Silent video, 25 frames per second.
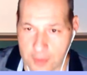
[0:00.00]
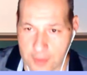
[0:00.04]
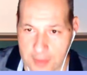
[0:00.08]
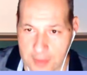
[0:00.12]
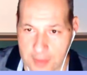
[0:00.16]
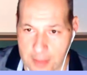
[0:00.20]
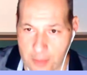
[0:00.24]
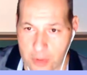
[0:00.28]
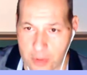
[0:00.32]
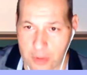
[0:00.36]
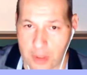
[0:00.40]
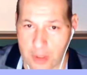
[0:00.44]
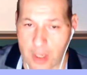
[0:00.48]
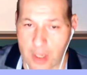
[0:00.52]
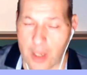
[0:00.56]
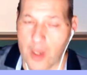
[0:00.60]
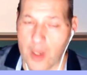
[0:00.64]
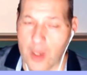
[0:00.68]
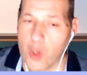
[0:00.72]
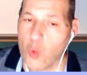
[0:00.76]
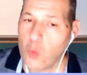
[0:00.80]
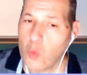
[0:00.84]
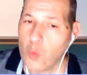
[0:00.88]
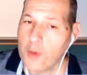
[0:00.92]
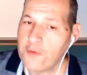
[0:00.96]
table.
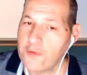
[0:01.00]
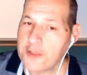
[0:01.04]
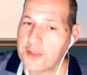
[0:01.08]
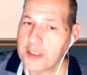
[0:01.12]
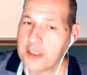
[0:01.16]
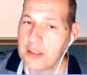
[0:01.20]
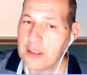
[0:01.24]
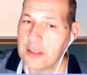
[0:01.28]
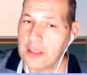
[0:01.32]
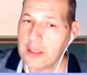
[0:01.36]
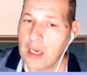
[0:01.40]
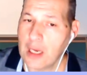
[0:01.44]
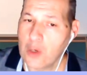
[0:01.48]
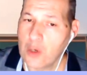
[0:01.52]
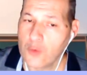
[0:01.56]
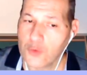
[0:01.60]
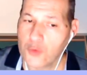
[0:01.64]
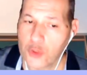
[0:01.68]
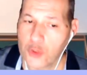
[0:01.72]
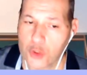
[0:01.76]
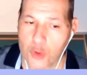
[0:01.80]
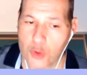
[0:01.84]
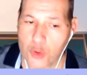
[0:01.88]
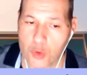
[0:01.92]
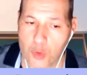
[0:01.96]
We've seen how
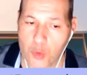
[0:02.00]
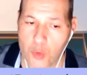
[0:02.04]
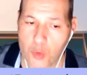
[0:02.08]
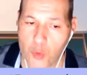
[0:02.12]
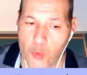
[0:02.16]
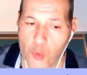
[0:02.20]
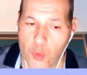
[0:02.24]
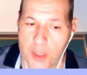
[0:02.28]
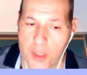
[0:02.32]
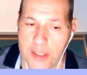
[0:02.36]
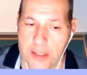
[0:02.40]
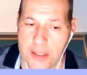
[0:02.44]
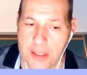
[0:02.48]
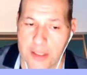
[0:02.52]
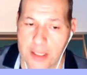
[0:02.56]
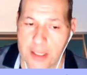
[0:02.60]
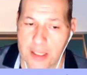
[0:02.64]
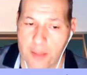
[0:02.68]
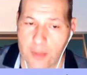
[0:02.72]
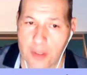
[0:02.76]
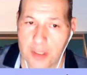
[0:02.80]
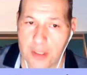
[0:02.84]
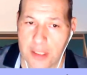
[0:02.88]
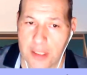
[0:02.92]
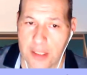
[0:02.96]
to
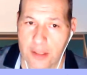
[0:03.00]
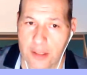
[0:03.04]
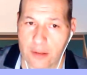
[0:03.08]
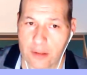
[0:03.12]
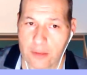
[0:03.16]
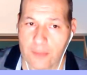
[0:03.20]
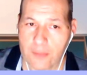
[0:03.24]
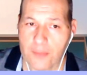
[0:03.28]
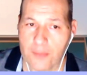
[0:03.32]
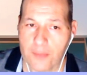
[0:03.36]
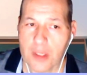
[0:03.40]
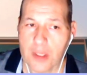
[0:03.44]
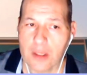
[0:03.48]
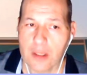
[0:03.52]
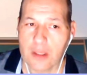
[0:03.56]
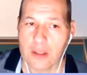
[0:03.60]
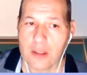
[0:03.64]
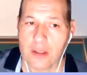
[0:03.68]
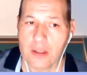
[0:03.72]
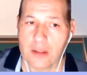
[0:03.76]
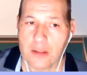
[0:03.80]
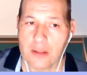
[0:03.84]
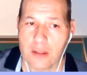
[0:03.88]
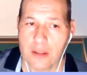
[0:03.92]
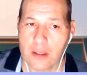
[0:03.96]
rename here
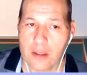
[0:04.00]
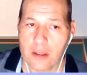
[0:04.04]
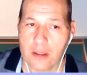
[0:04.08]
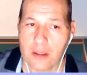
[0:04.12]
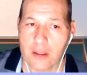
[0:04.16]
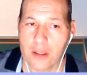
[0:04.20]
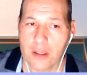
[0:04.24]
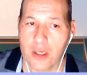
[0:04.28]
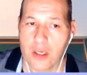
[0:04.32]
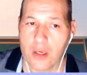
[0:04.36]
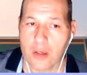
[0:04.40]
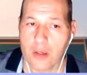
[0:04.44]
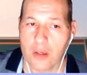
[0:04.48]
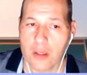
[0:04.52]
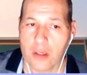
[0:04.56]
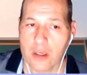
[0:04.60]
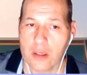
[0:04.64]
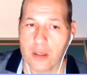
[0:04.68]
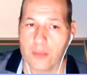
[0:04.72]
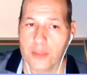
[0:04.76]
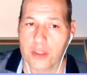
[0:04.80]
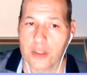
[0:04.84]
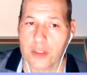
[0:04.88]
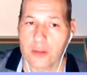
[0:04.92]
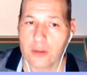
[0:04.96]
the
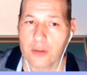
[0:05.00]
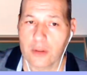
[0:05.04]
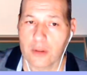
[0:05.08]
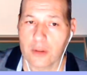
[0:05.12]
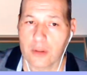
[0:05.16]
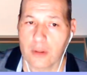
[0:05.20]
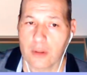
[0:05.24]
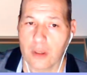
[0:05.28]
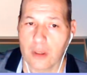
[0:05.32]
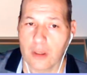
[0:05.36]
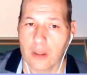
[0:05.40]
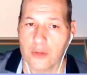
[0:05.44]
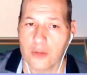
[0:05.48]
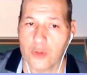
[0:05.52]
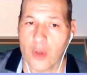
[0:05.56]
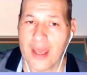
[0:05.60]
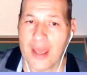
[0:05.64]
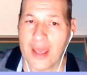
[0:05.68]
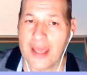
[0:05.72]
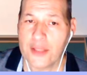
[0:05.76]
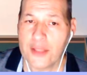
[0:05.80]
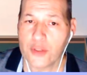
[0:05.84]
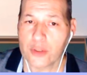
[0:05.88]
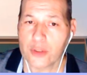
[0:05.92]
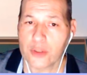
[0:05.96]
column, the
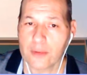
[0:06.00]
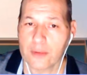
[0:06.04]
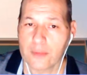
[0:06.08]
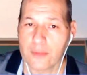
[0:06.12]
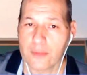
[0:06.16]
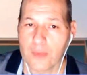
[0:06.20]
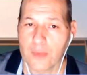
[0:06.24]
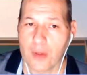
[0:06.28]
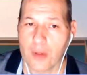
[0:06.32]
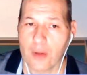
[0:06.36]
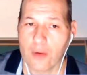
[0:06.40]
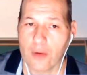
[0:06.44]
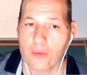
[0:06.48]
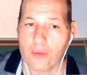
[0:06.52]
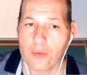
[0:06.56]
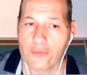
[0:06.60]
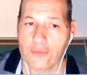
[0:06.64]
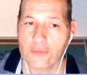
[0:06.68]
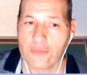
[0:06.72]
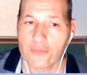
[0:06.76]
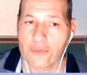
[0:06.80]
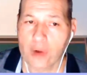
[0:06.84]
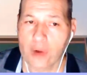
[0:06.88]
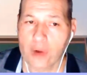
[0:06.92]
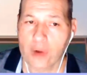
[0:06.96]
header
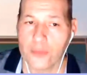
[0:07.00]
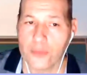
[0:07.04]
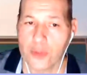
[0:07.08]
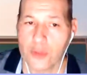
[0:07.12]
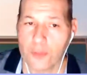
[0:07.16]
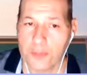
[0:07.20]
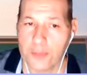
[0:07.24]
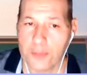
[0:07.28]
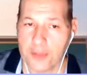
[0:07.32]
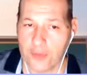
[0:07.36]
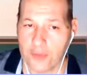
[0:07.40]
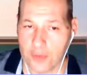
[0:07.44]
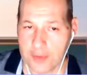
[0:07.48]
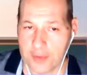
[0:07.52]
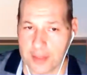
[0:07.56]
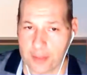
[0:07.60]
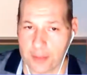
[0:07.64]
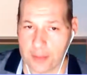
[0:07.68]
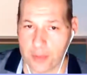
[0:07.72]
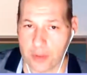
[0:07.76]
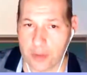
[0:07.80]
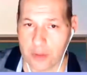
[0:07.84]
from the pivot table.